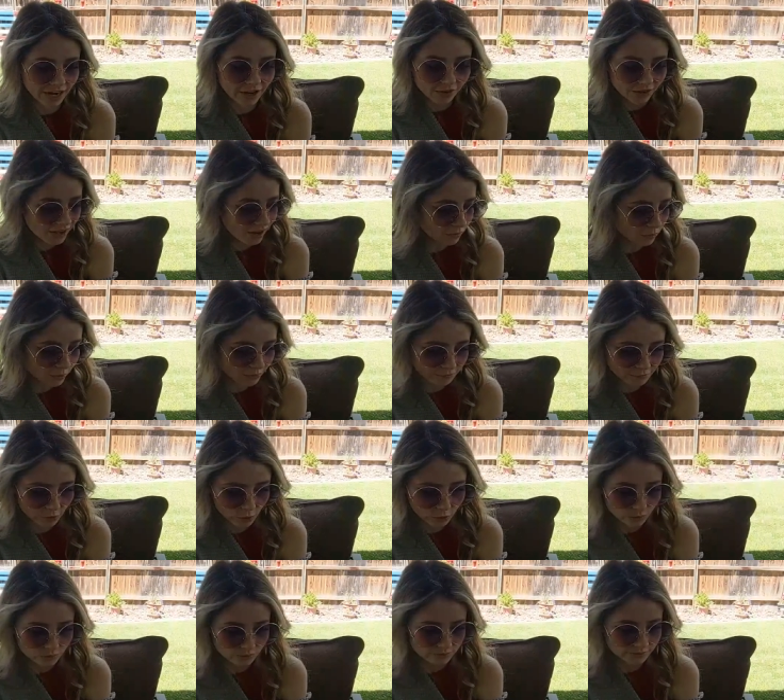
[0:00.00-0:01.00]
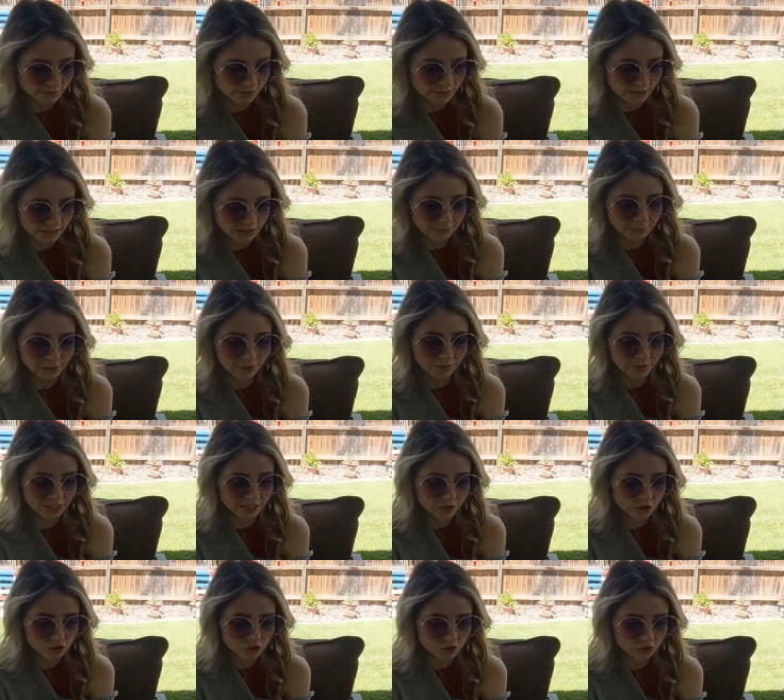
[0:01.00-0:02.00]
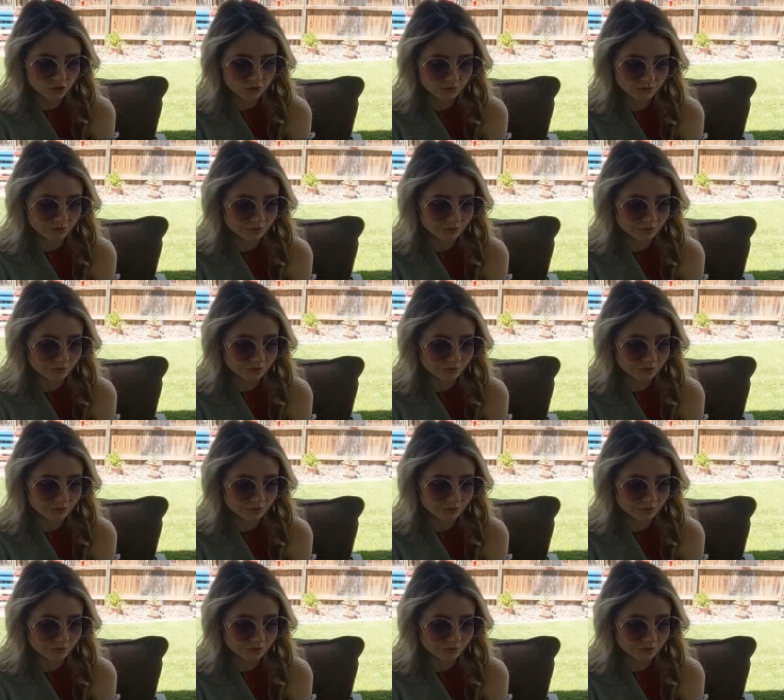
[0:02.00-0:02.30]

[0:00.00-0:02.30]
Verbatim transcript: I only have one phone. I'm not rich.